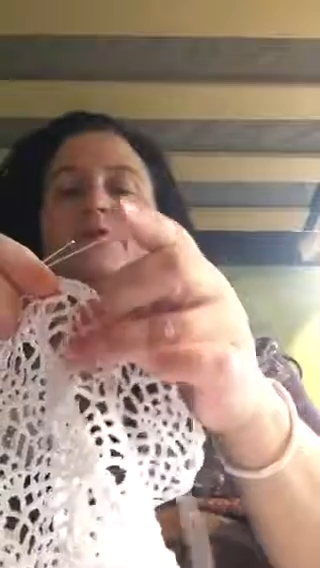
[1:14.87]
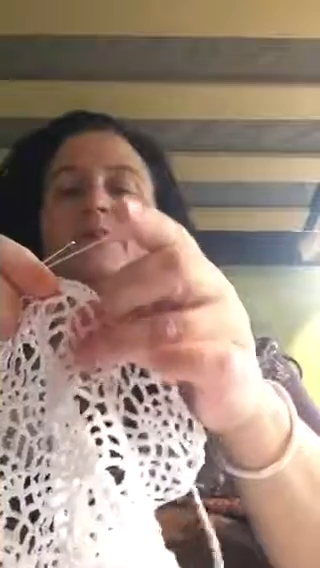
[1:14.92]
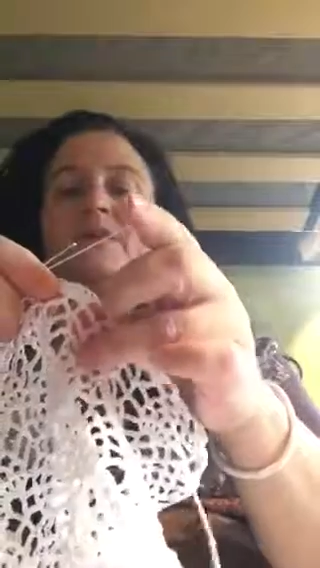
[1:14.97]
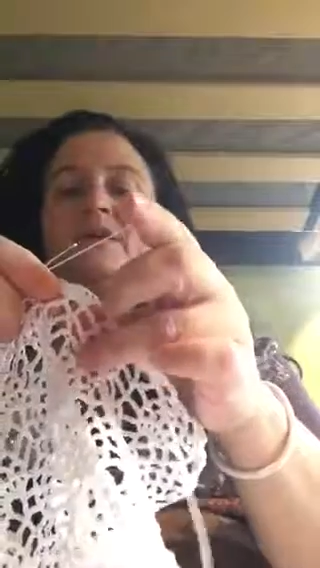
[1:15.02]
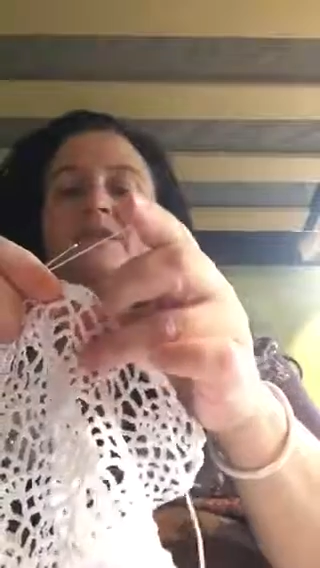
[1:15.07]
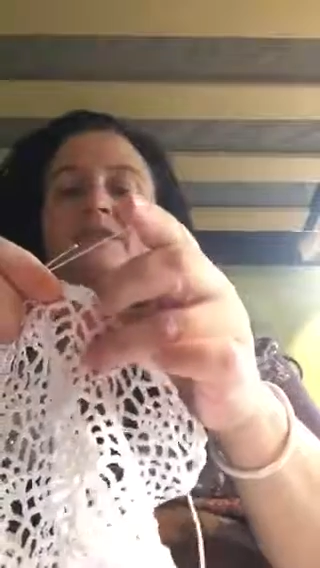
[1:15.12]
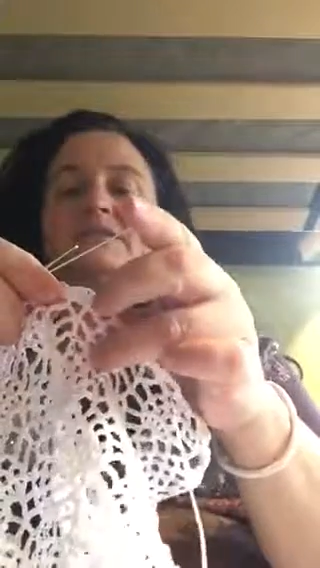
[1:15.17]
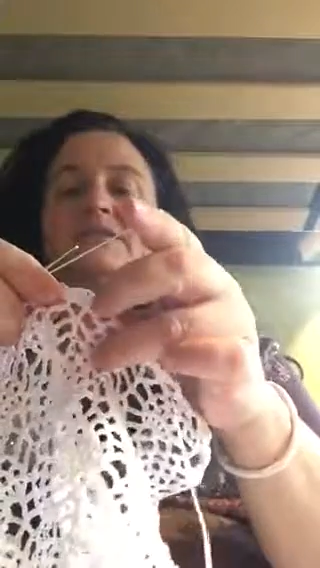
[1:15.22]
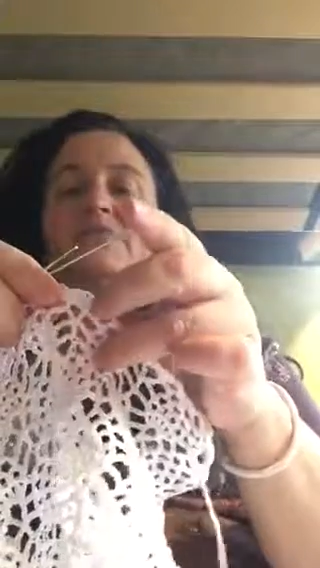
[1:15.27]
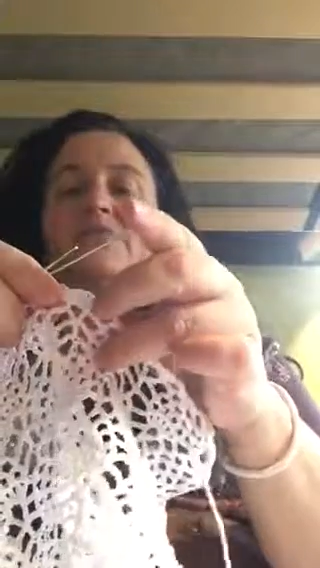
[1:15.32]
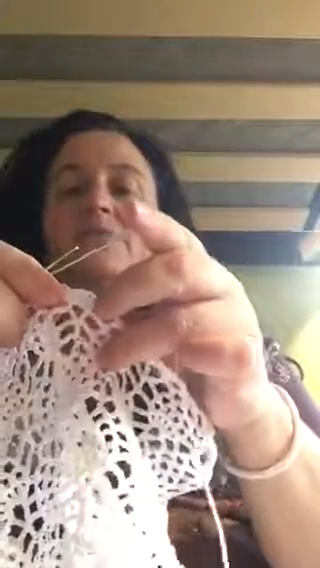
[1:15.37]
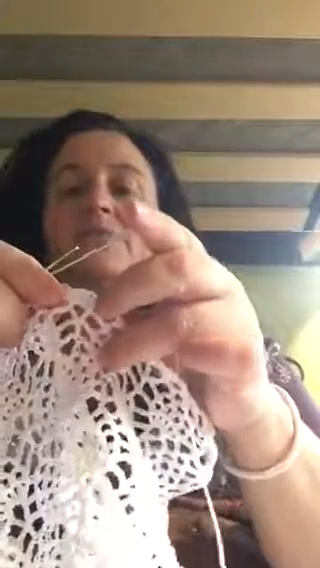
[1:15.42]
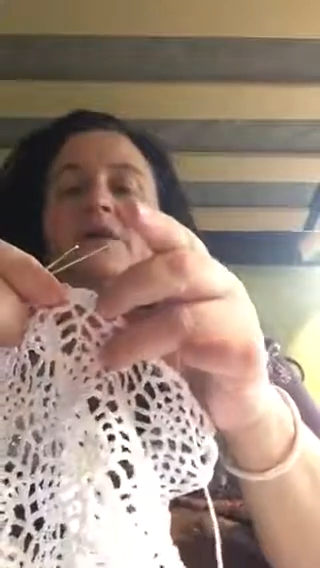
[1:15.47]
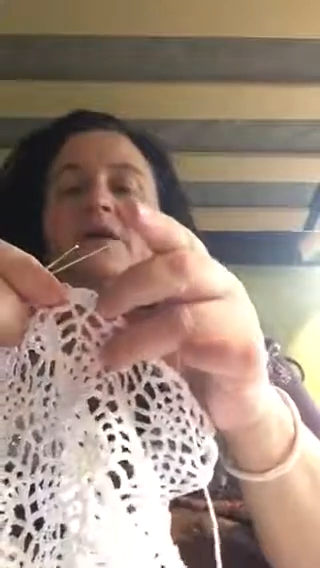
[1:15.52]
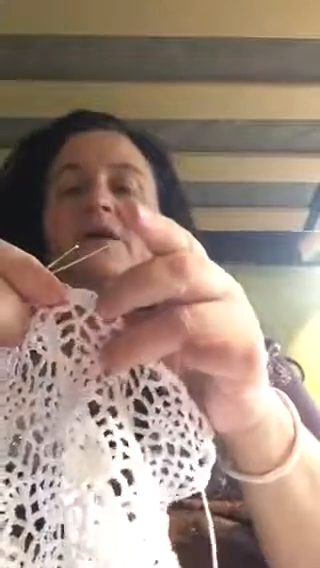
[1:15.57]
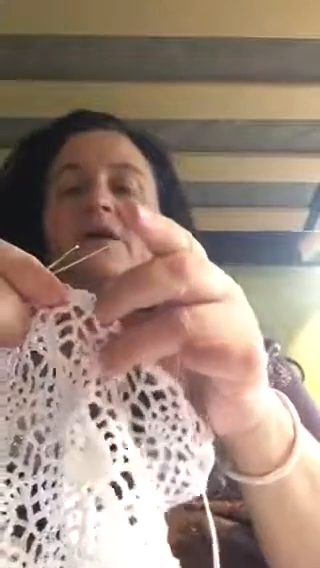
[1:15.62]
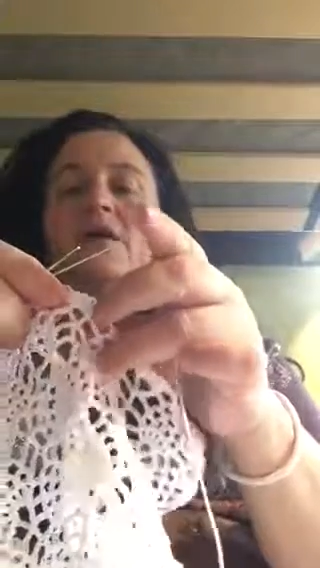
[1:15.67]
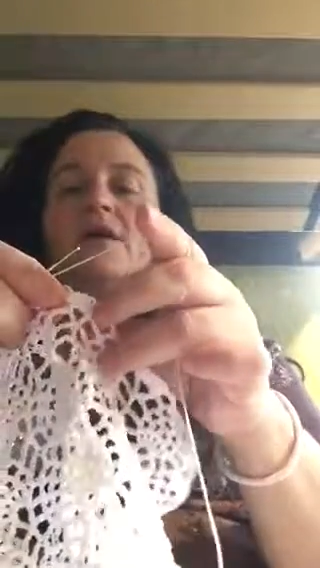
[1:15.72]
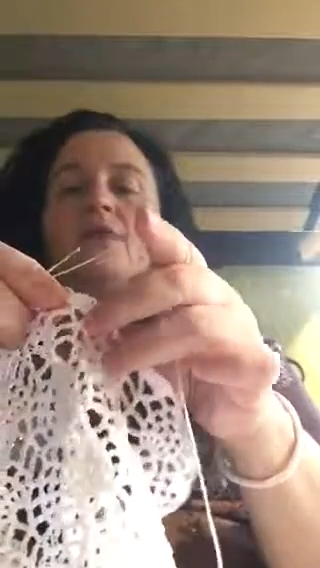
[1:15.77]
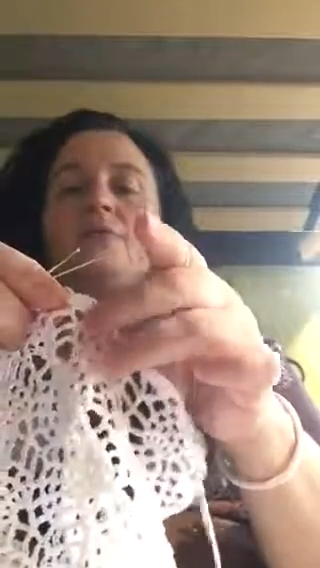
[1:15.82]
the base of a
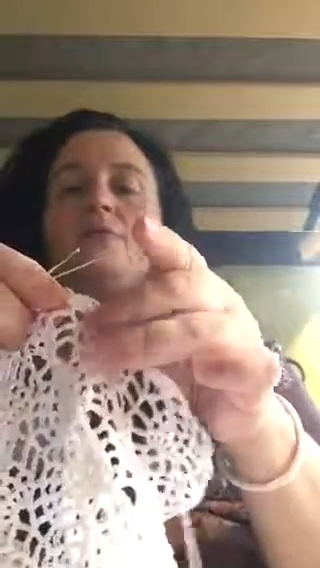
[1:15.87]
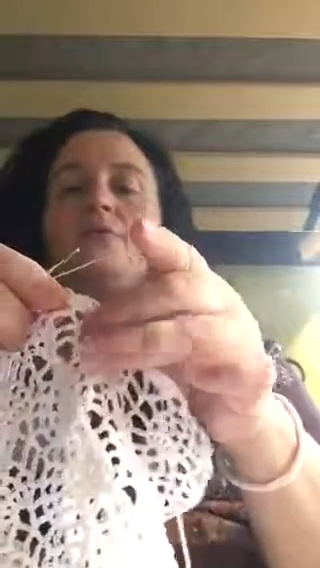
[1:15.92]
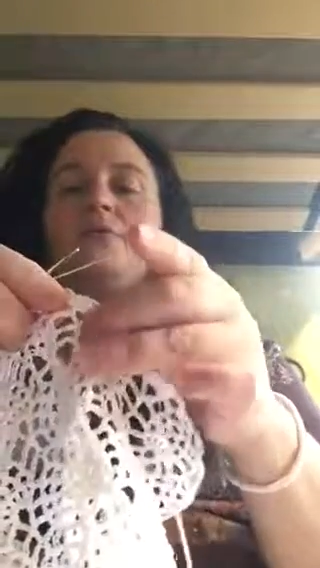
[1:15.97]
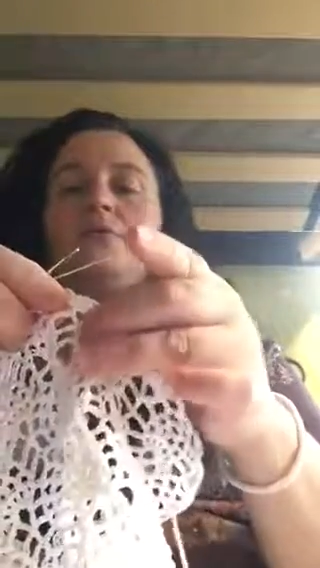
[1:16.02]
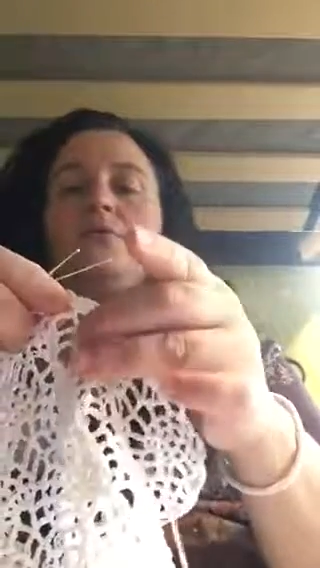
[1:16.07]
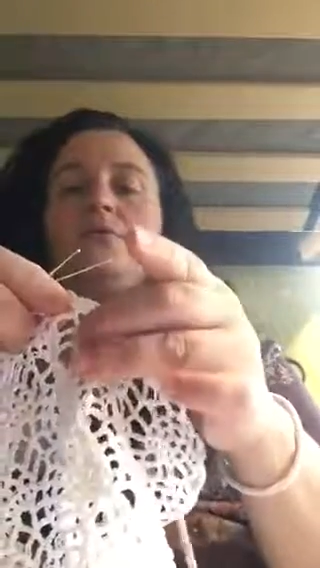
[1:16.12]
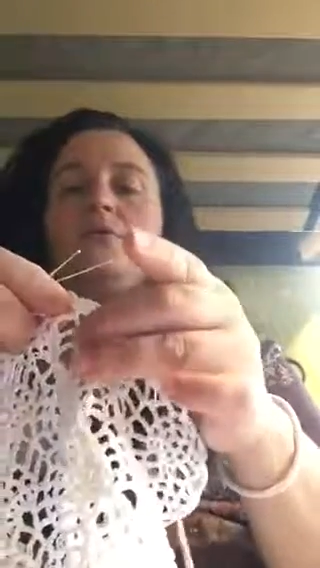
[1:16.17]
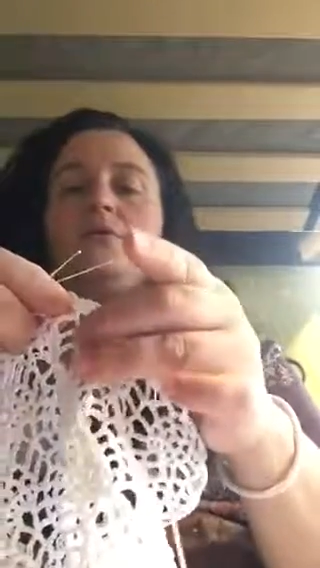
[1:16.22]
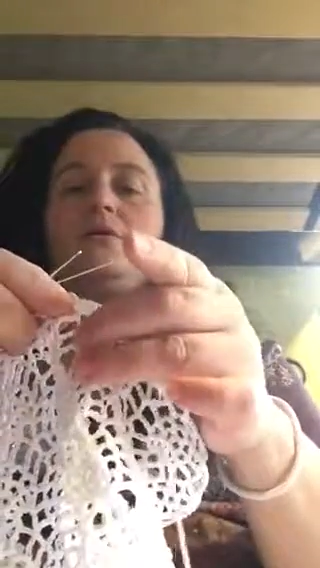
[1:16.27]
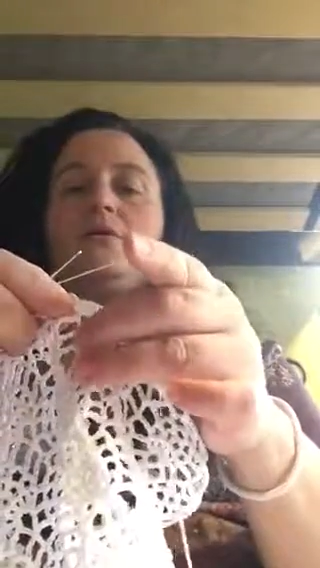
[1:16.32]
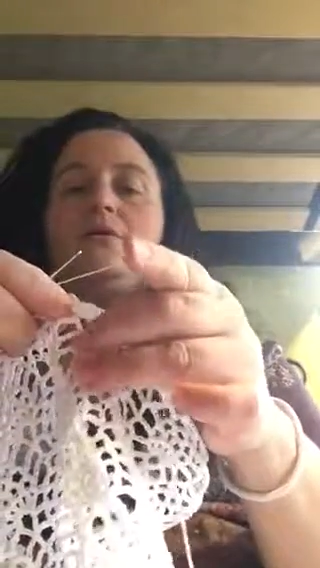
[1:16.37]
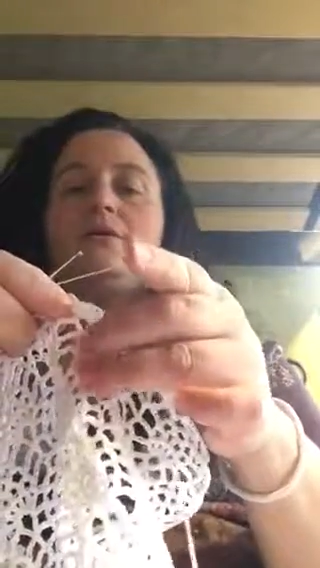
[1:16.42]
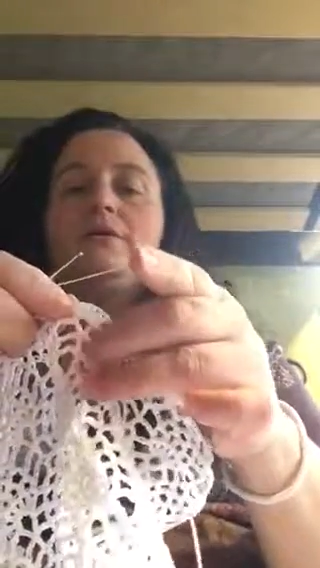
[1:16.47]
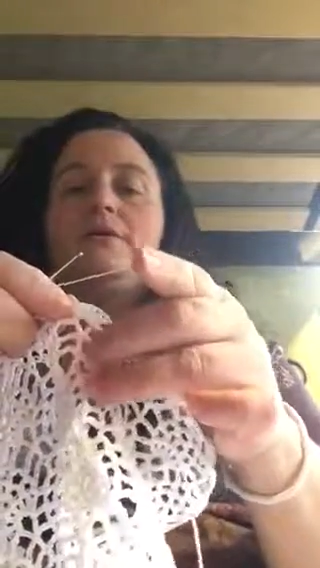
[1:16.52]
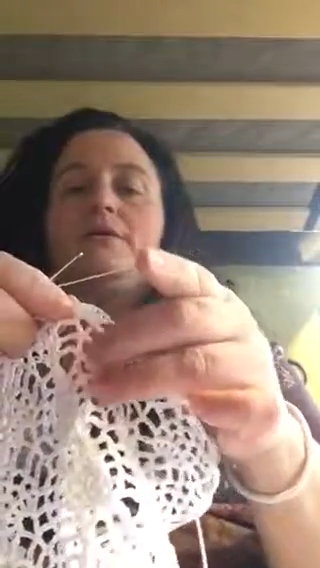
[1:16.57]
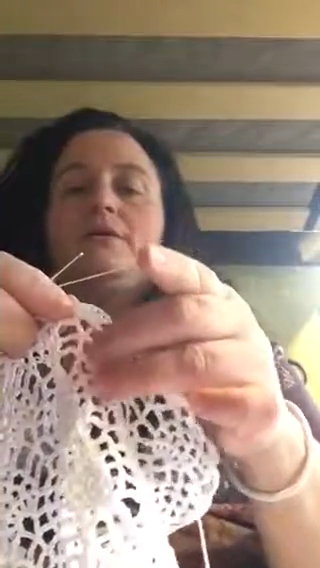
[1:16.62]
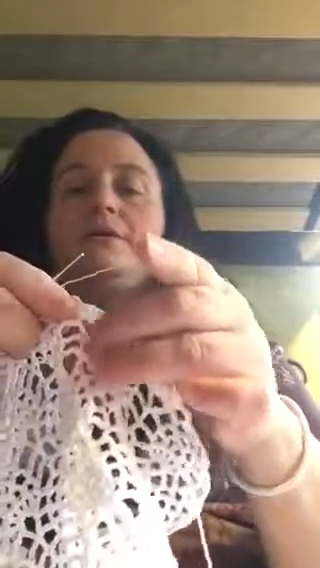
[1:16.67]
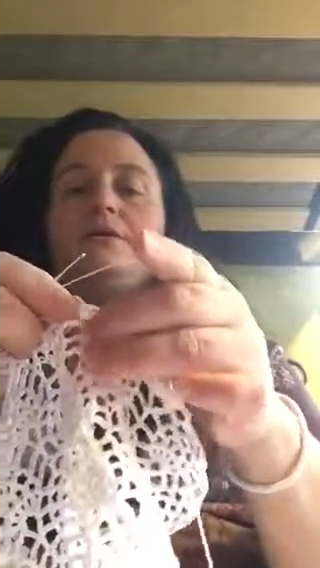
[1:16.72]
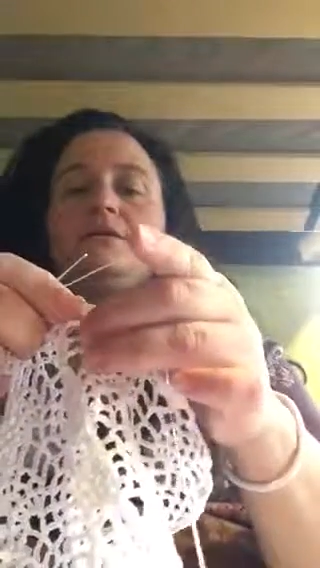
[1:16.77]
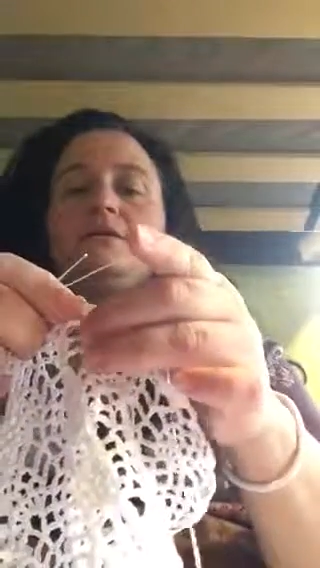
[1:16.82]
pineapple,
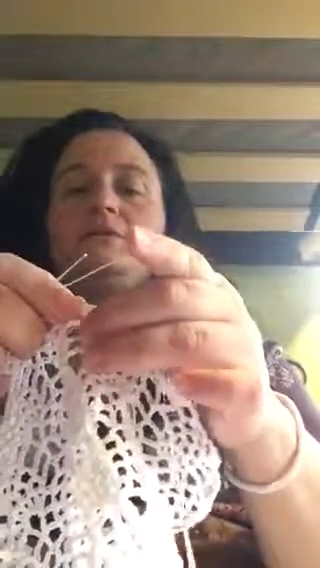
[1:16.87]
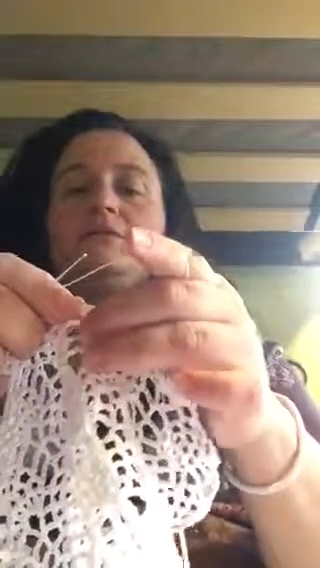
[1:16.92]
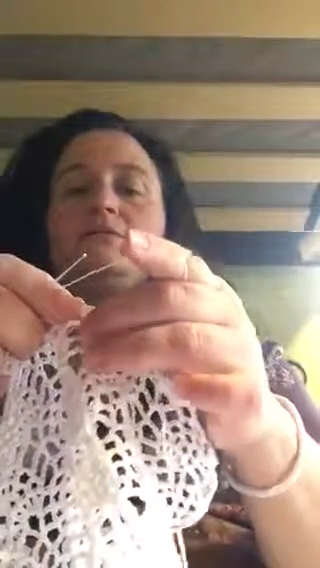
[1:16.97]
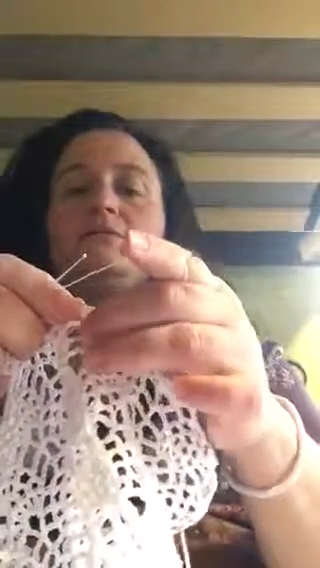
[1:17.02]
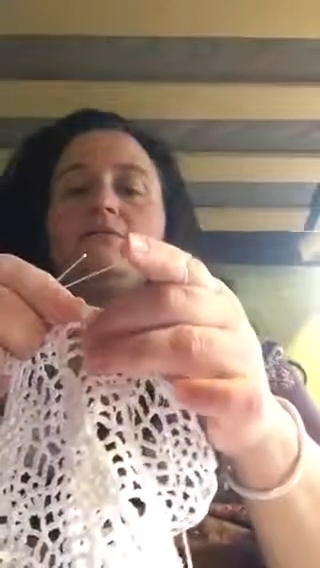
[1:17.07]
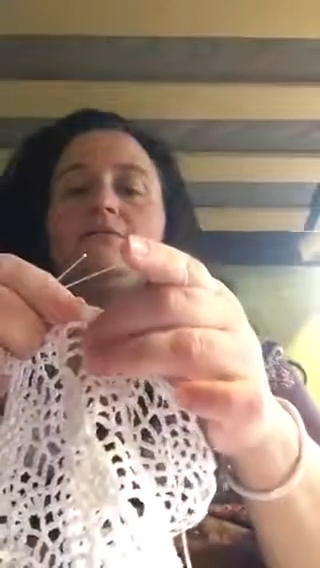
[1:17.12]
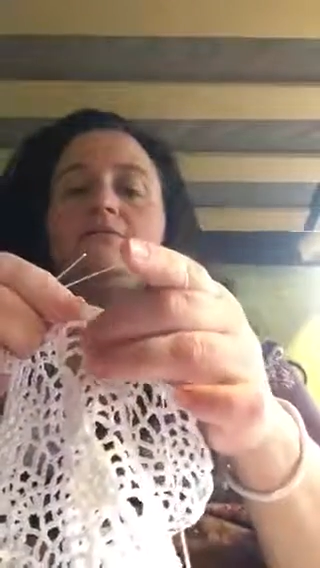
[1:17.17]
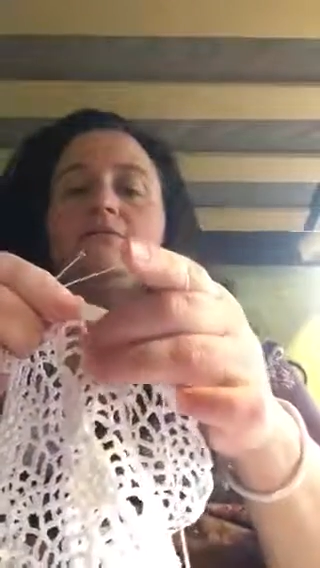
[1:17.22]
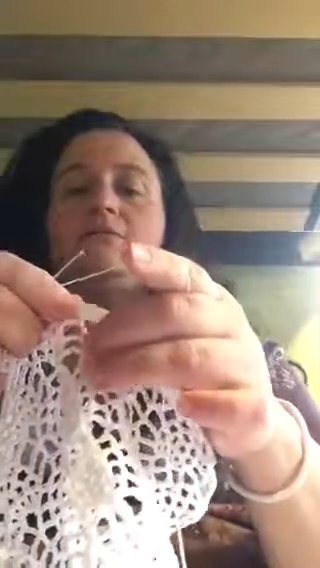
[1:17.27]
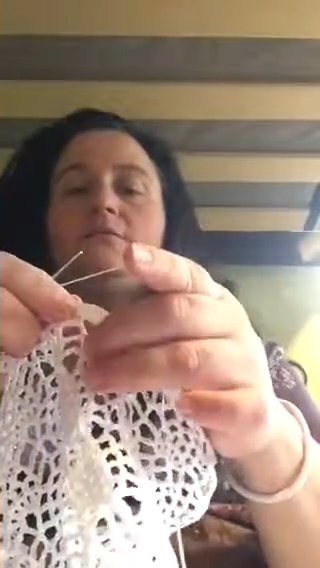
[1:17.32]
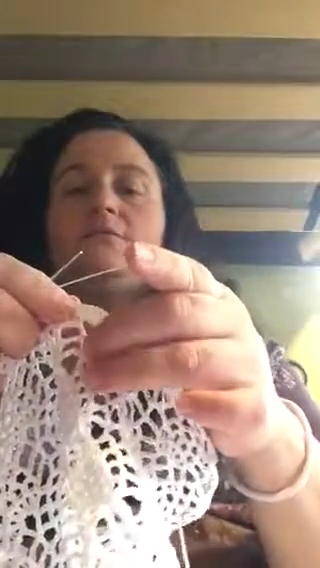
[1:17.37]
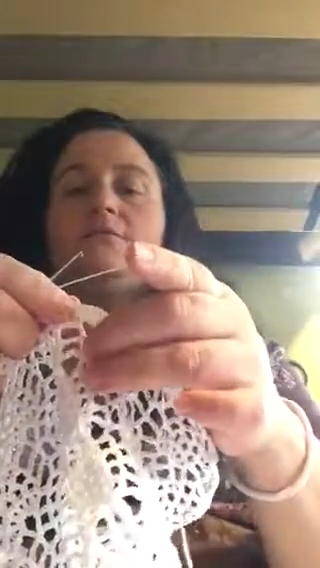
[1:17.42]
and it's a